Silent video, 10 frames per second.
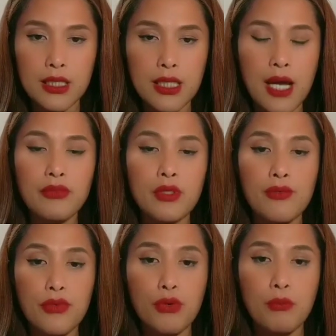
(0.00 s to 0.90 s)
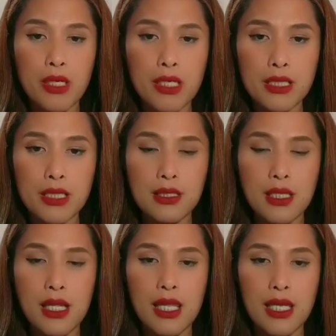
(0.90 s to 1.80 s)
And after a few minutes,
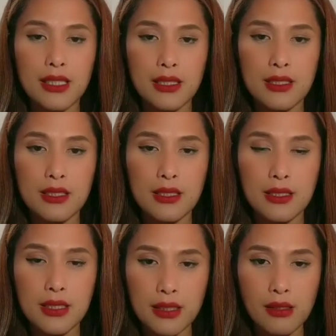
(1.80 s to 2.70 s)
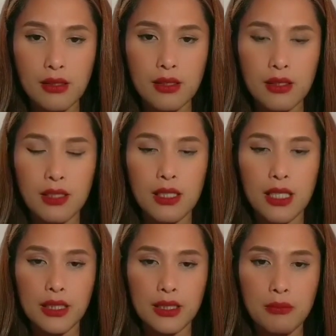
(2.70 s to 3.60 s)
let it settle,
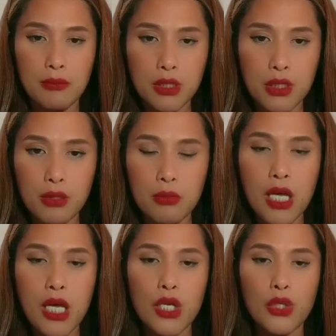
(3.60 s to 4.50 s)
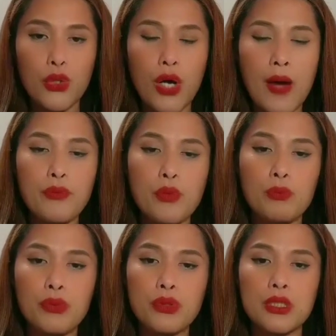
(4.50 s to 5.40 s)
let it absorb. You have to
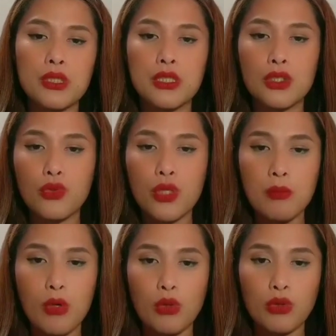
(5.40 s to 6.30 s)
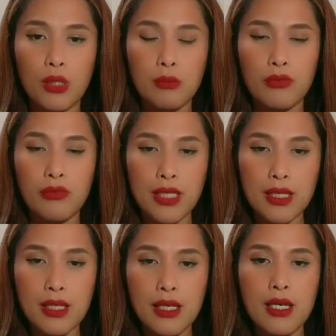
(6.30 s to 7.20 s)
put the cream on top of
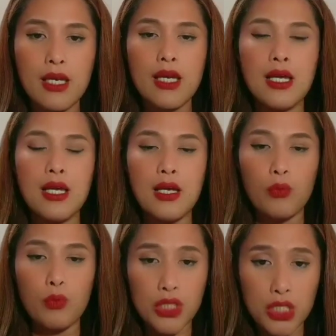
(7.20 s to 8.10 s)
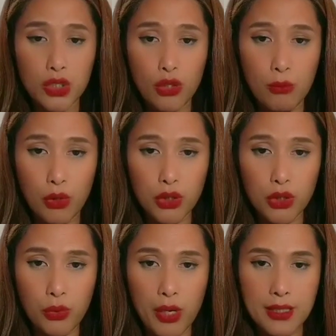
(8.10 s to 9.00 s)
it, which is your
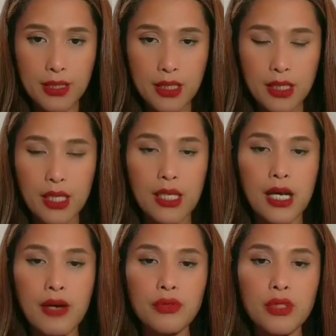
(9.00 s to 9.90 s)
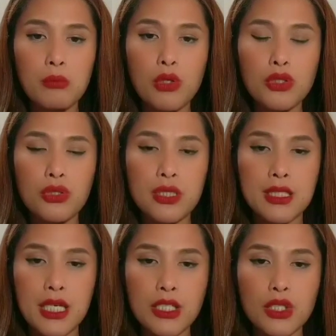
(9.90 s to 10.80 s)
moisturizer. And after
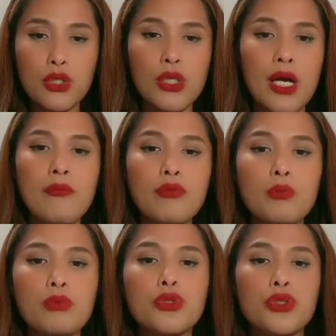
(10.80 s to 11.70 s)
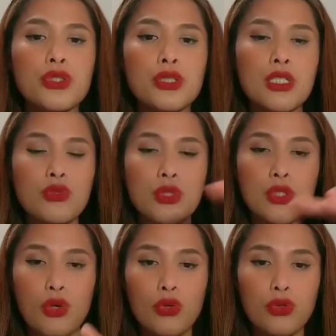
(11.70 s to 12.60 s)
moisturization, you have to put your
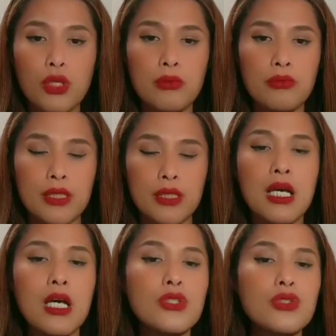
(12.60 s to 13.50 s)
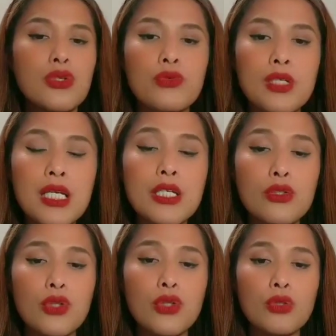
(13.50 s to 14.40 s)
sunscreen on top of it. So really,
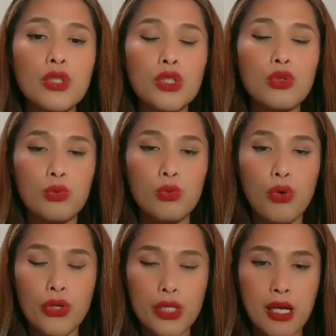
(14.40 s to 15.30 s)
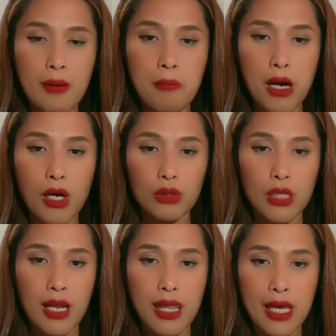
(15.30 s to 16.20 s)
you don't need to worry
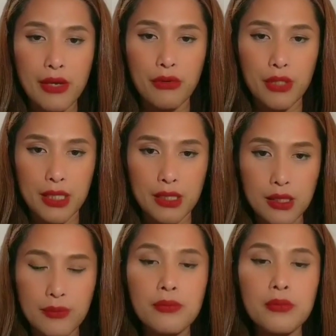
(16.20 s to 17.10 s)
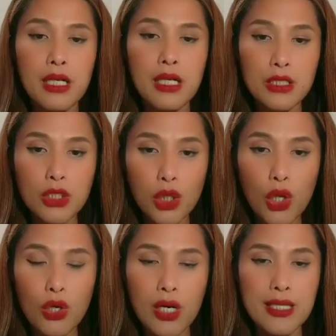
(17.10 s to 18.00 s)
about layering as
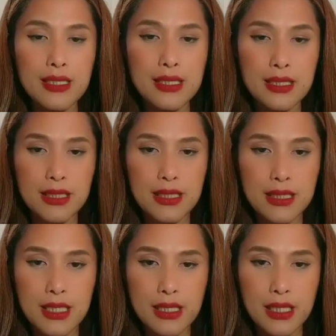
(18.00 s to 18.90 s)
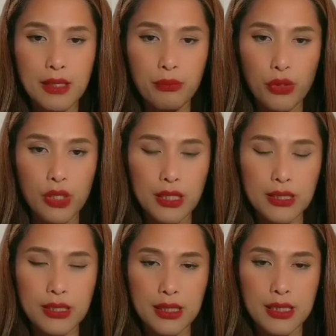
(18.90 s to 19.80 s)
long as this skincare
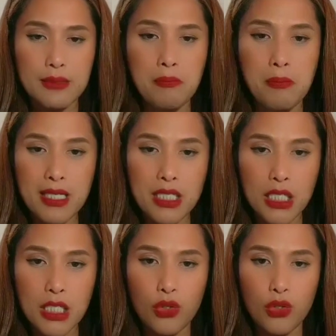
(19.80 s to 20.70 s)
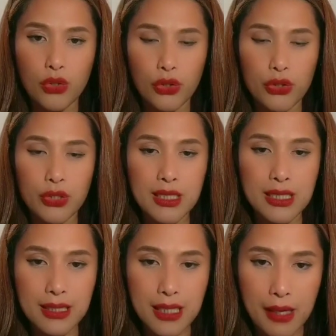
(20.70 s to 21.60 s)
products is matching on your
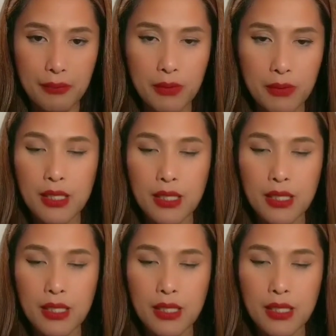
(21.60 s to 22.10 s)
skin type.